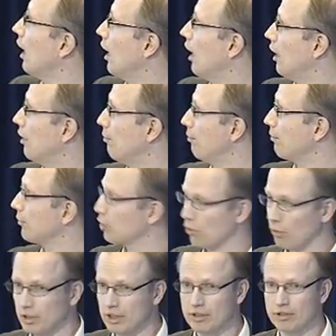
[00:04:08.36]
Um, so
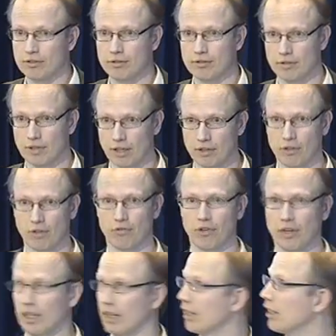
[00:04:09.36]
what is
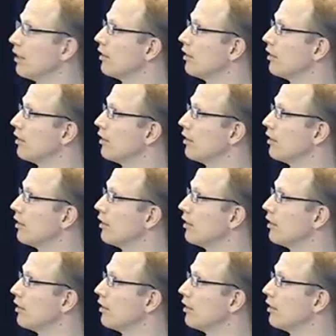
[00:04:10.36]
graphene?